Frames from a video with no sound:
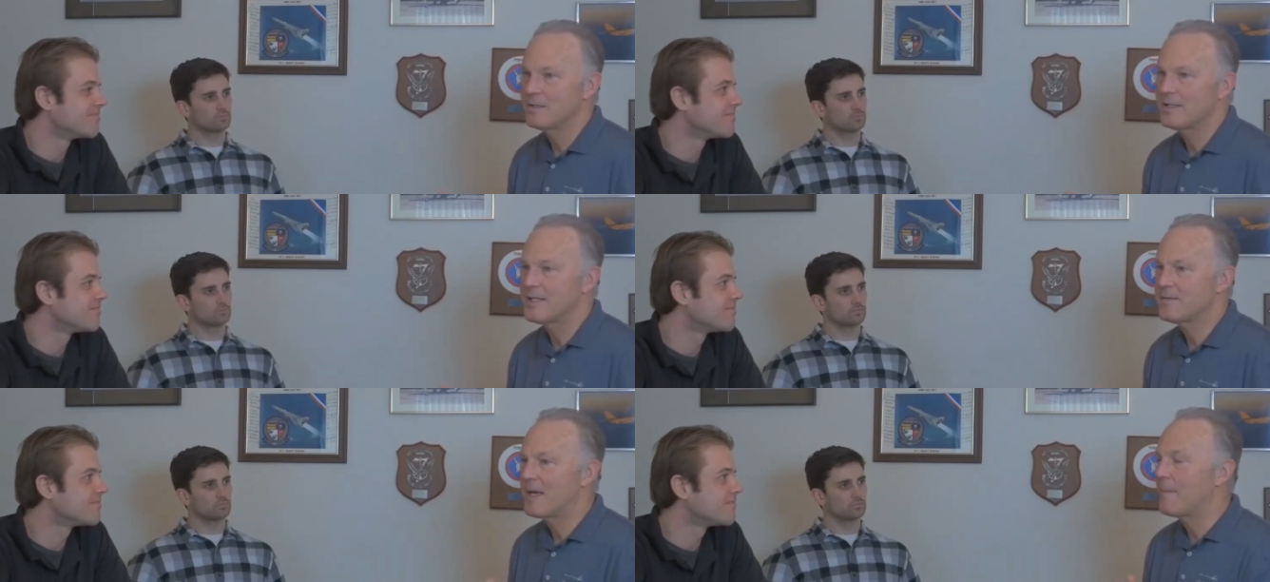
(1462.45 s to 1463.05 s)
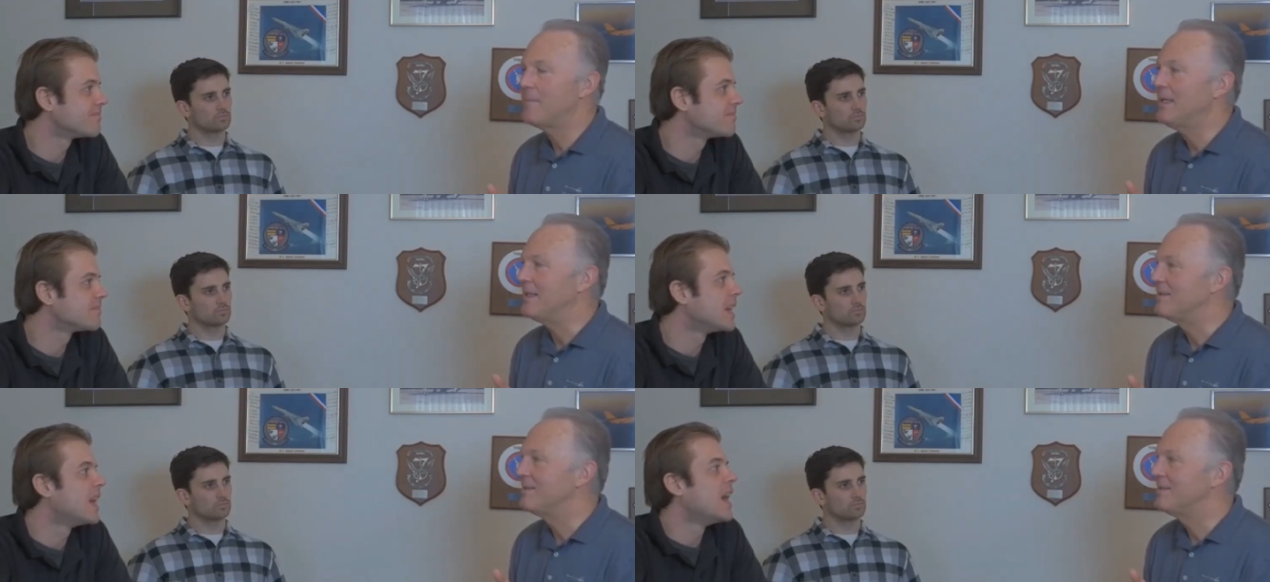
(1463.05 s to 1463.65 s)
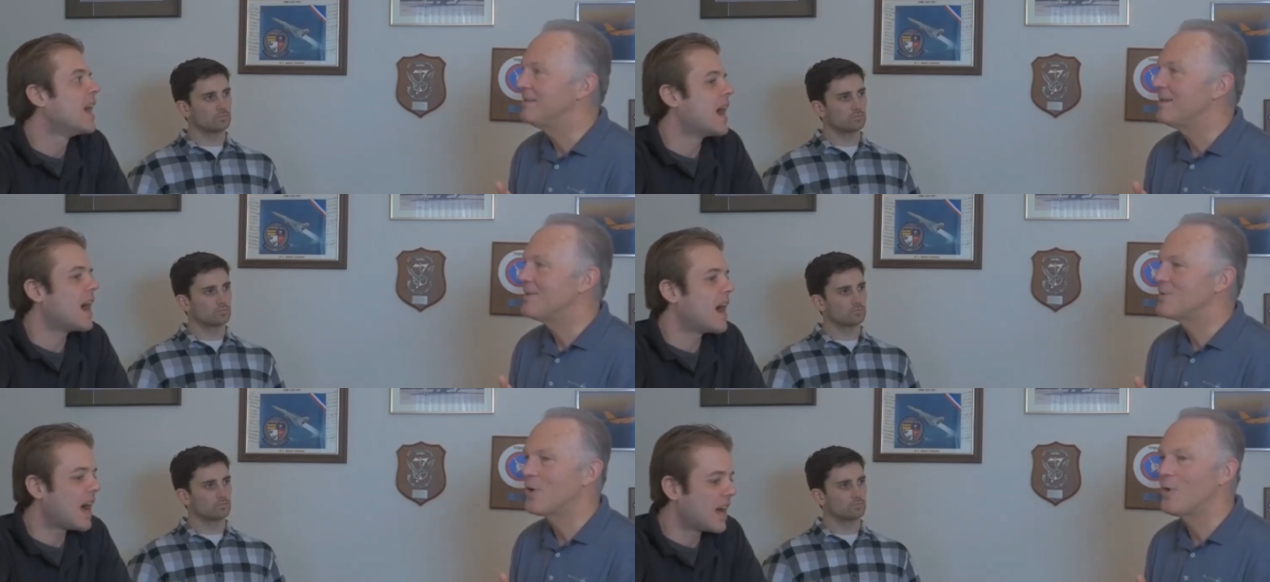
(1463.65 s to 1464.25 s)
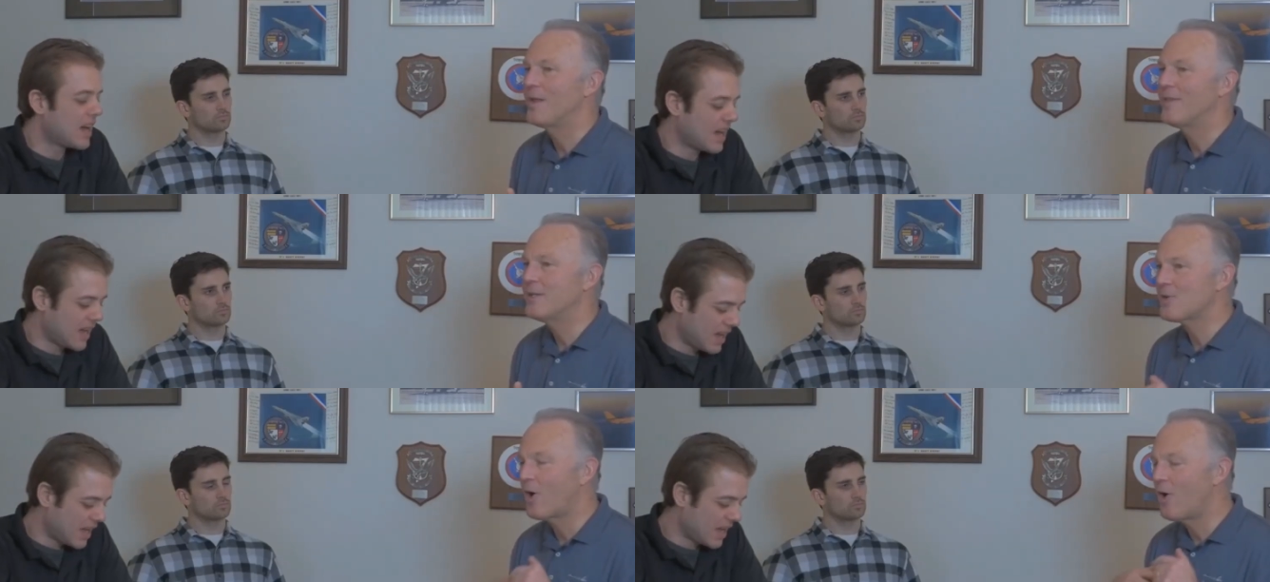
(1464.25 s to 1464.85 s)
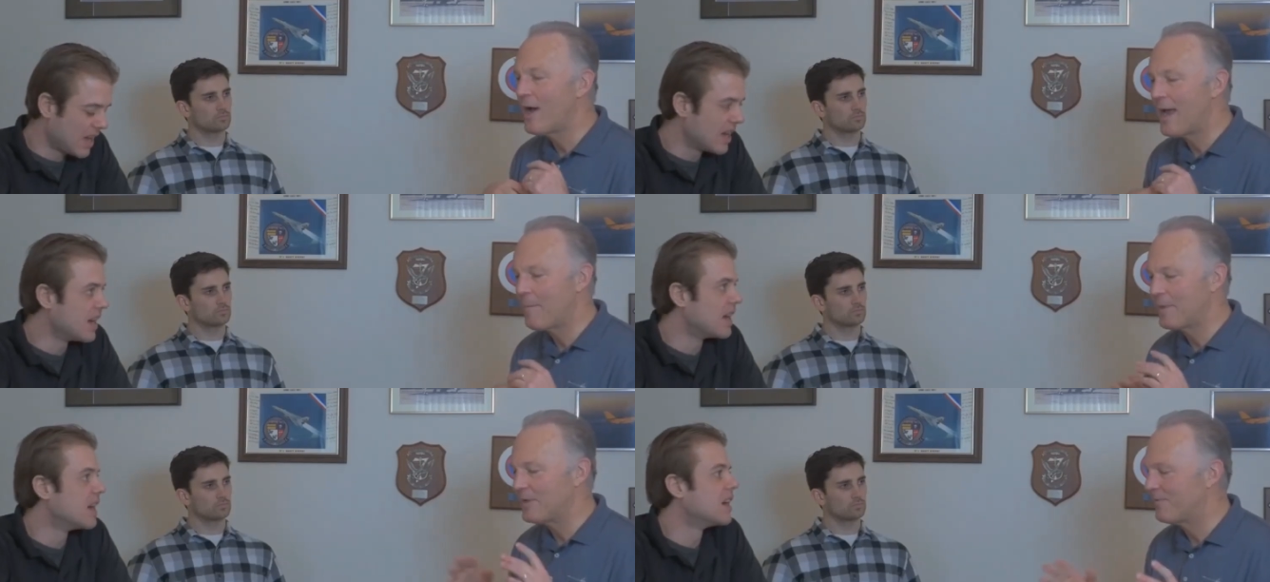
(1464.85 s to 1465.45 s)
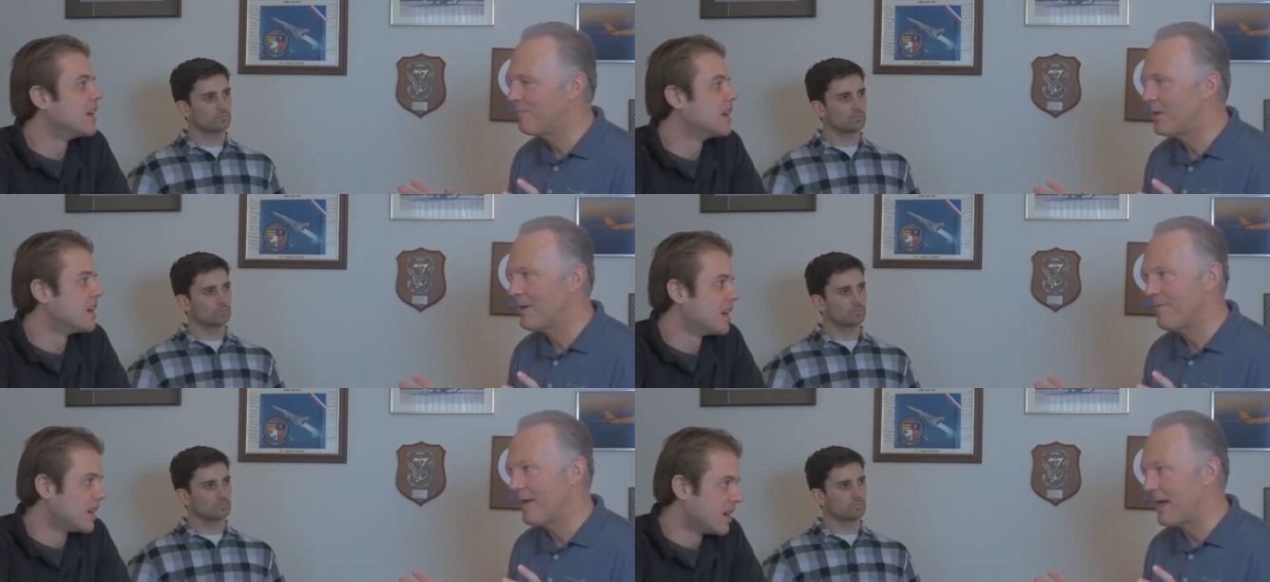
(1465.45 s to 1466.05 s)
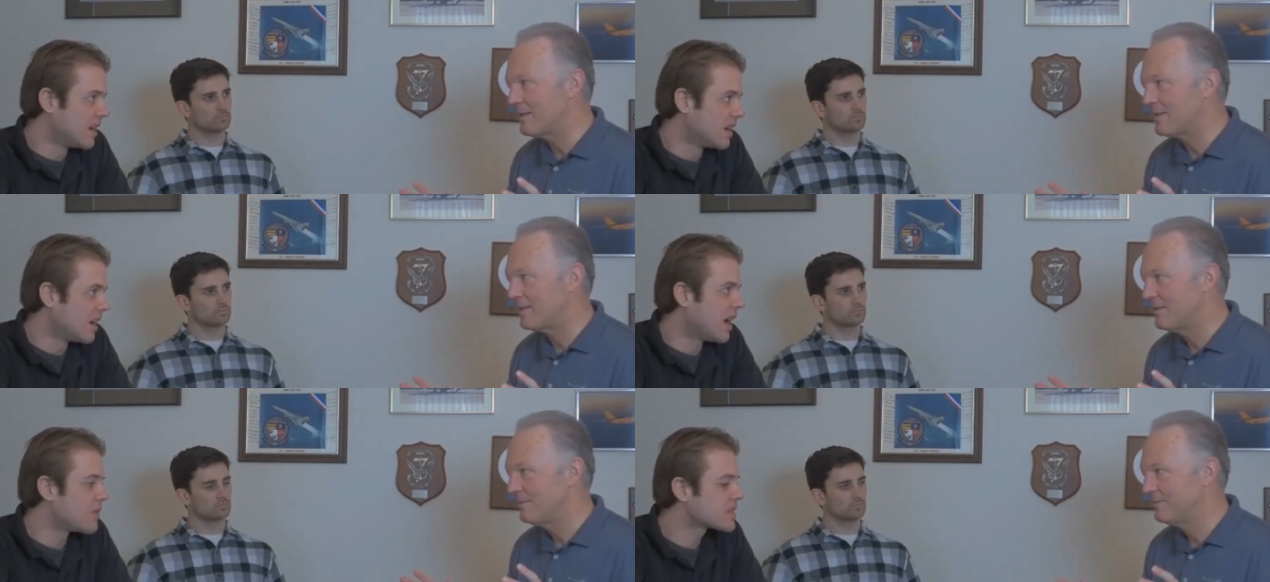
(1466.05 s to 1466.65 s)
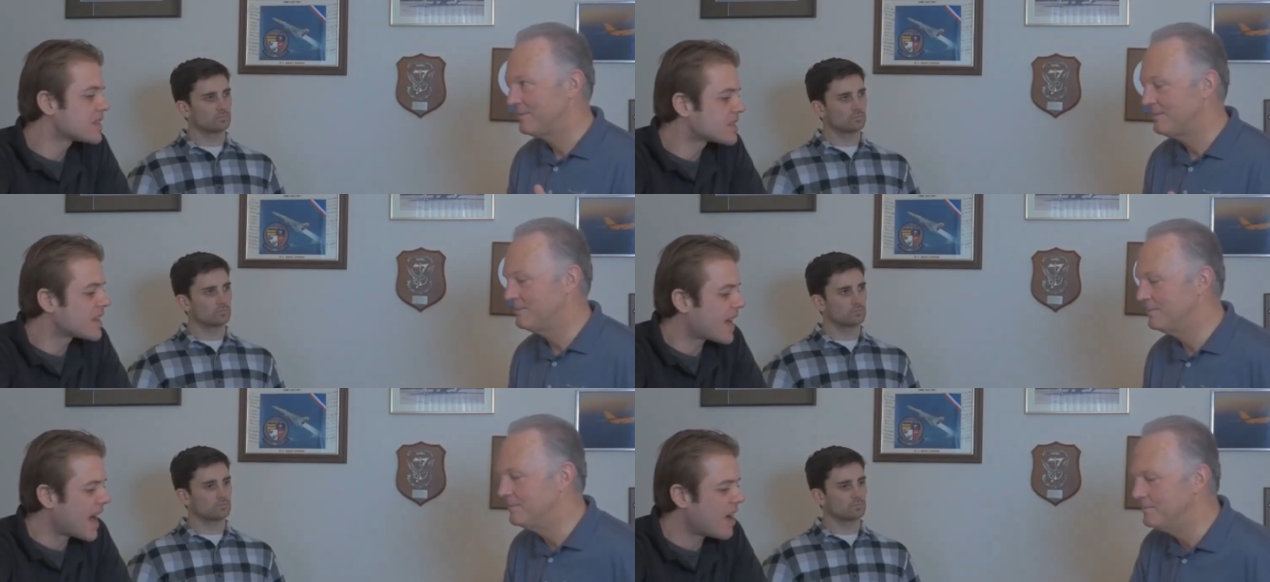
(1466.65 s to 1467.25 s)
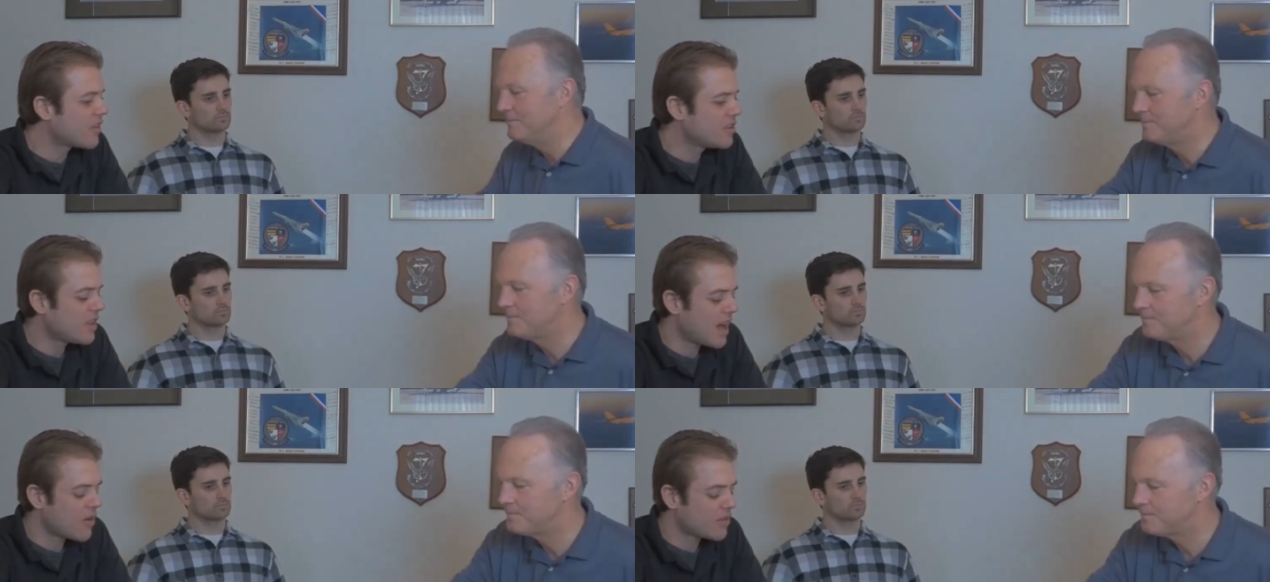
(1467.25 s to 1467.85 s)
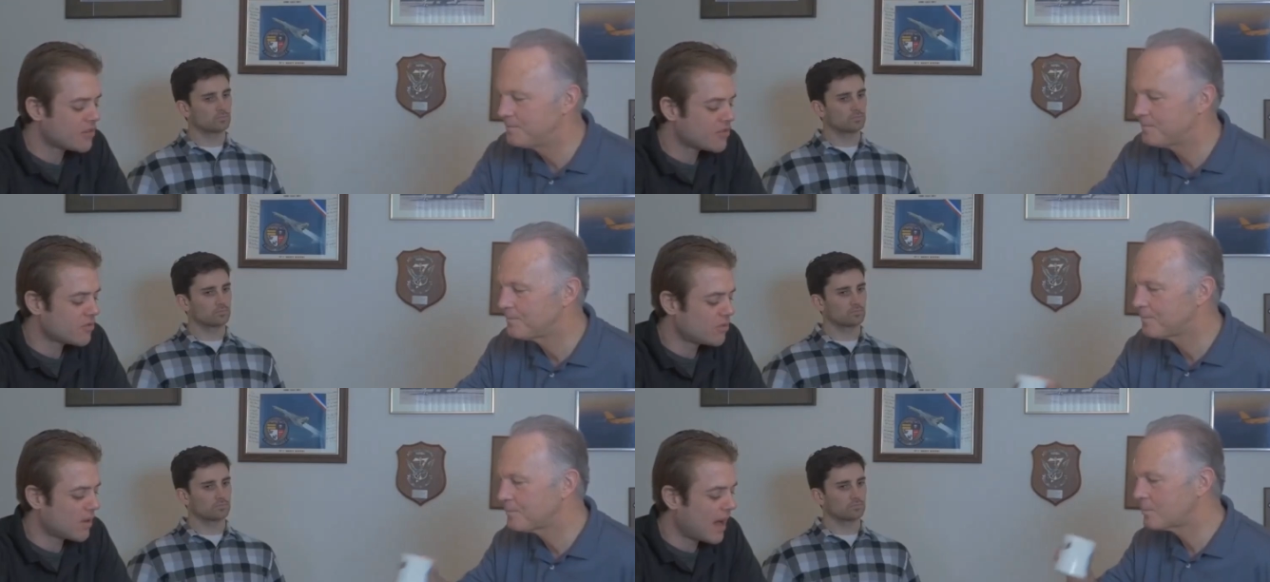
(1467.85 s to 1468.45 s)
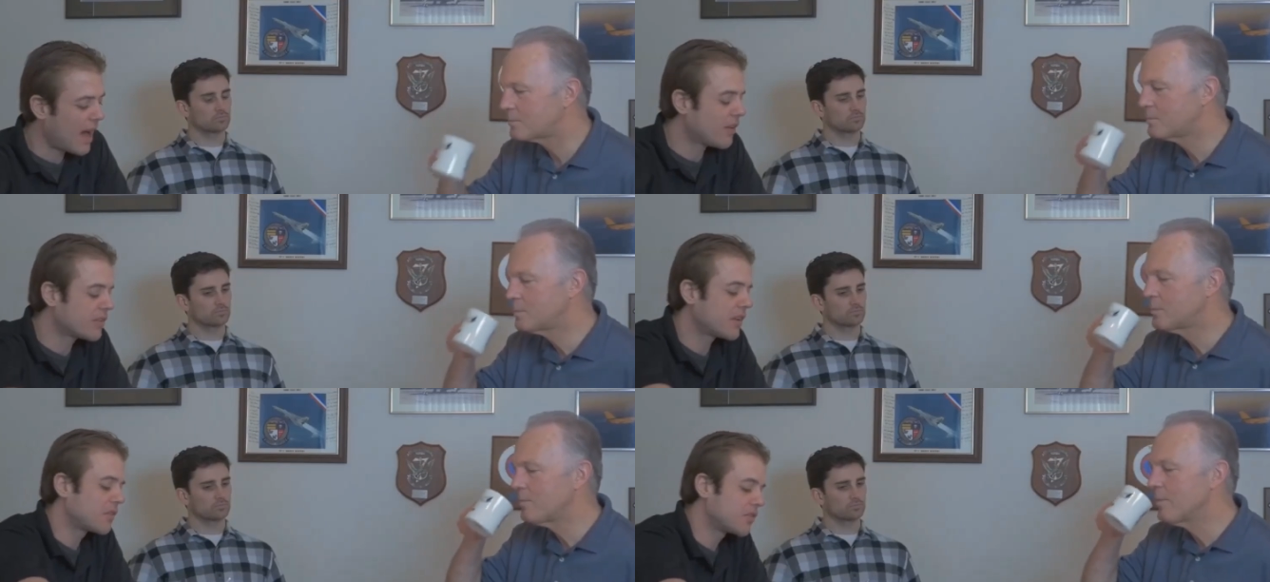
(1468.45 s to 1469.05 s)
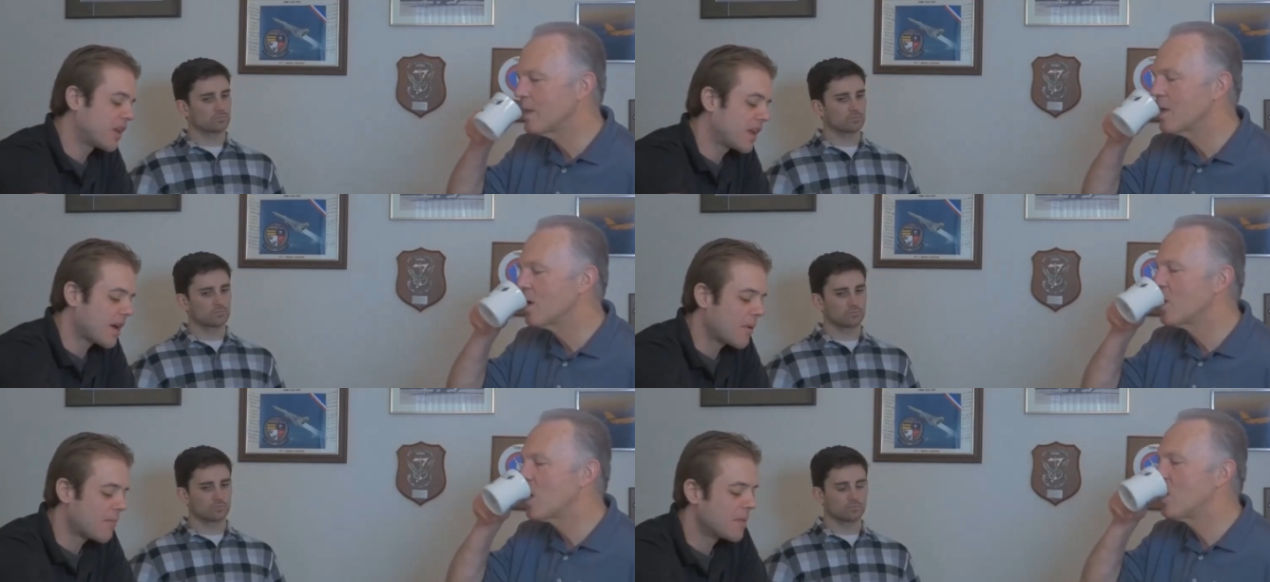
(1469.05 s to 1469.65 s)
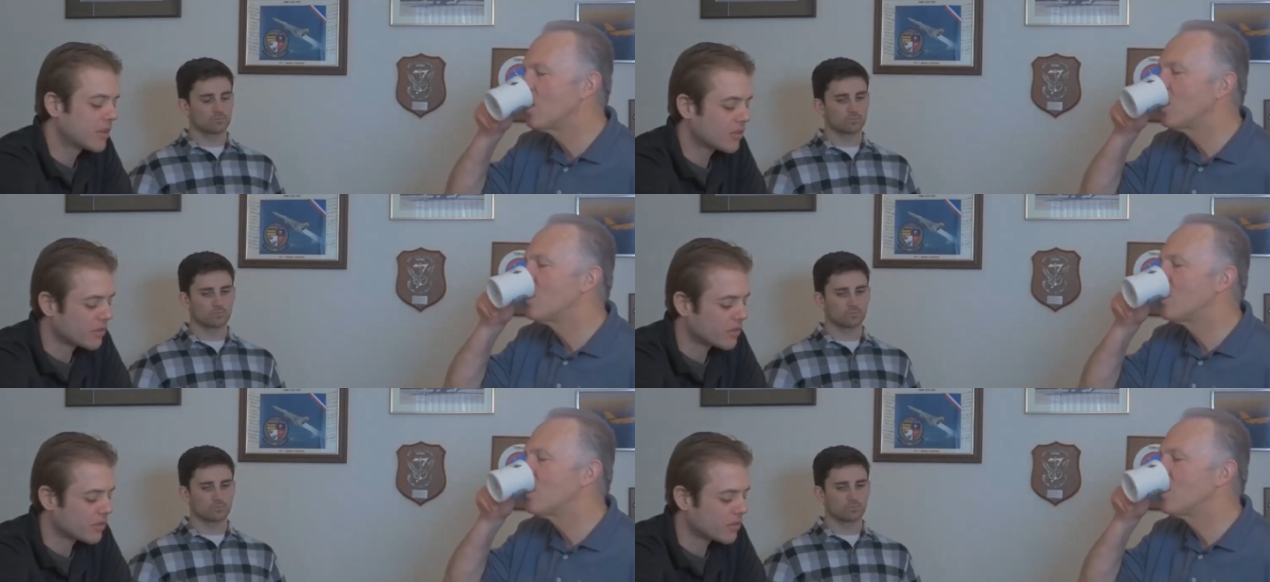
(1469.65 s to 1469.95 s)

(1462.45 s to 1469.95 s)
Speaker 1: it takes about a minute. So this all happens very fast.
Speaker 2: I was going to say, how did you, outside of setting up a mental